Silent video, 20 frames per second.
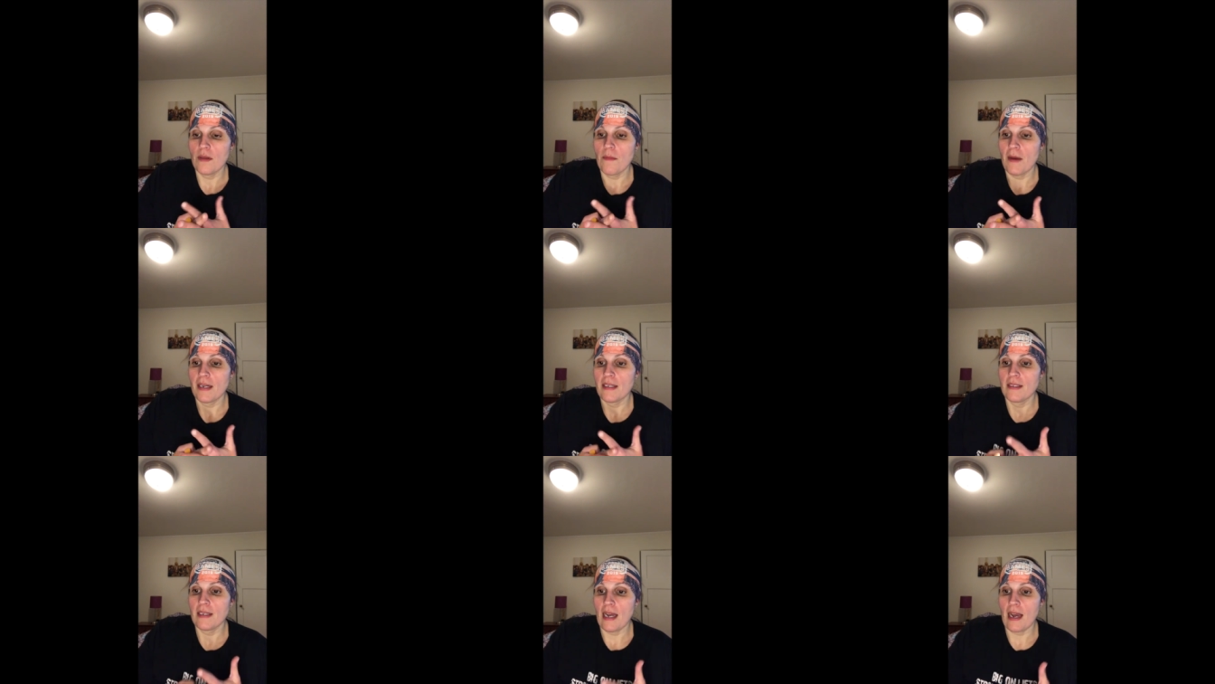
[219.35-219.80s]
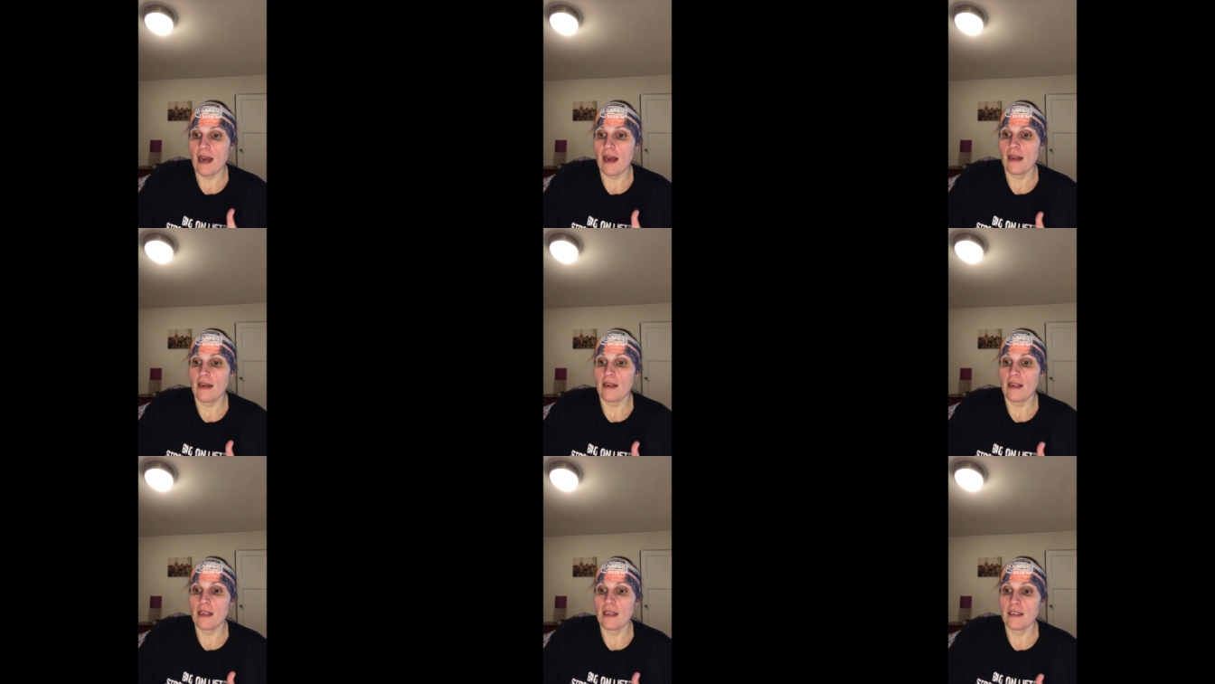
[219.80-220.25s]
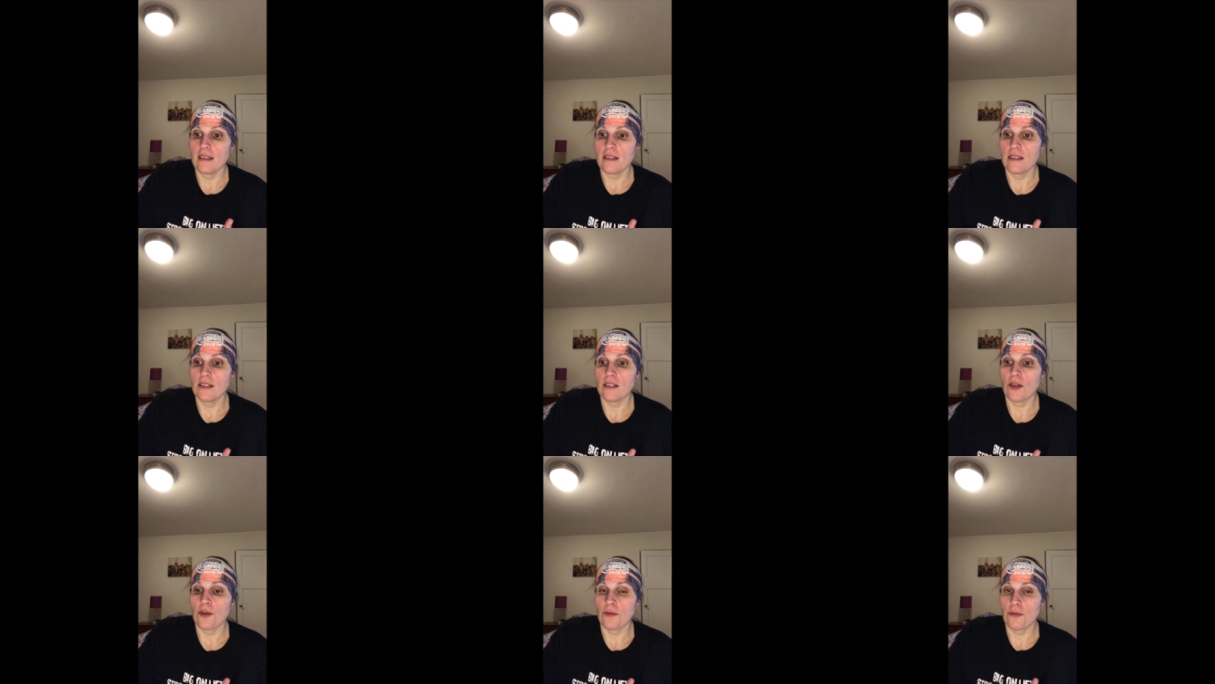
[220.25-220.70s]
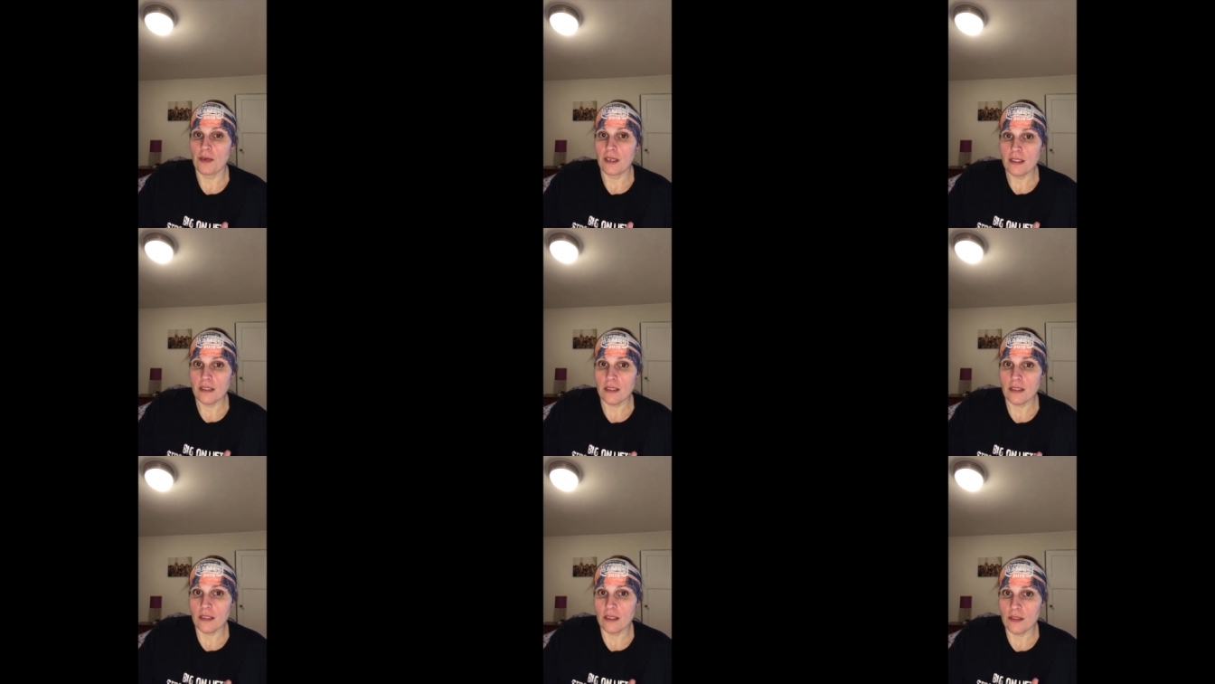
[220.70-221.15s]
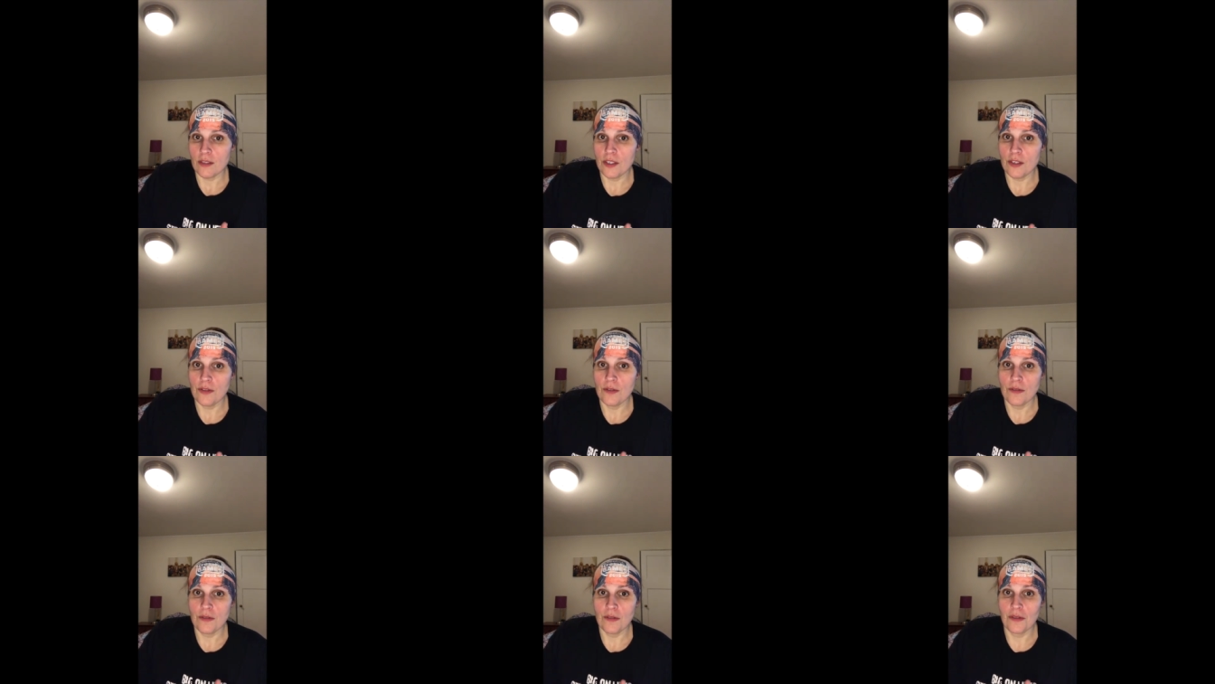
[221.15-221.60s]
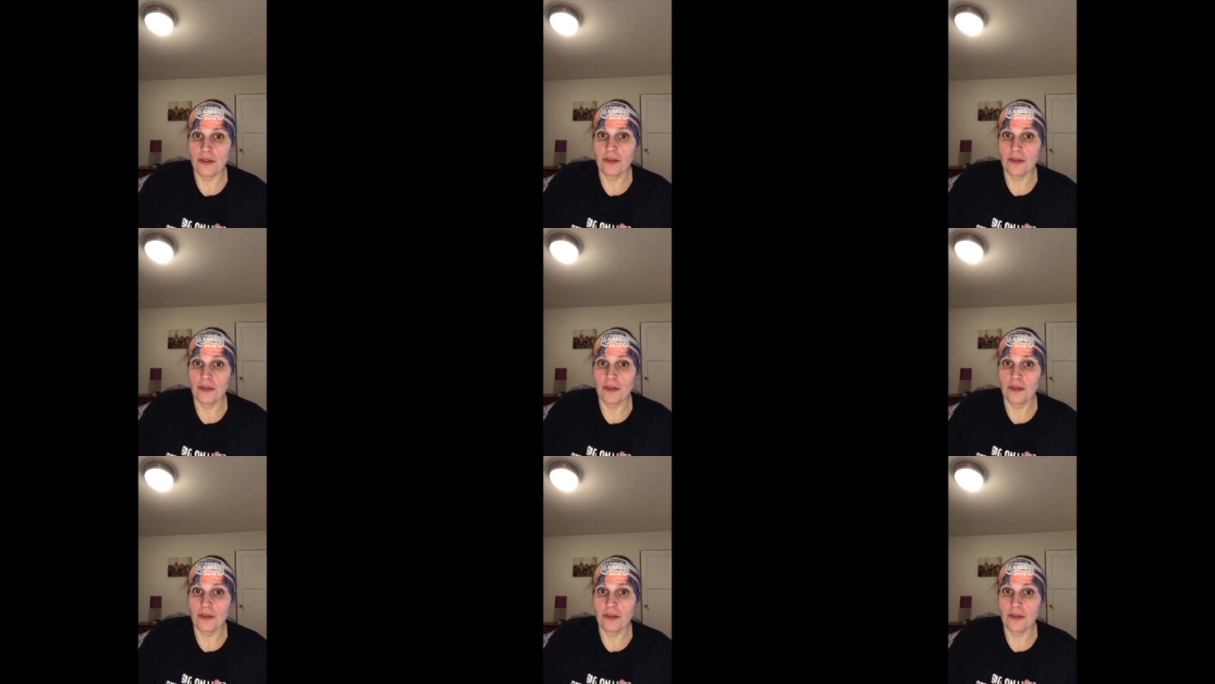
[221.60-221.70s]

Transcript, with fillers: my dad is a risk to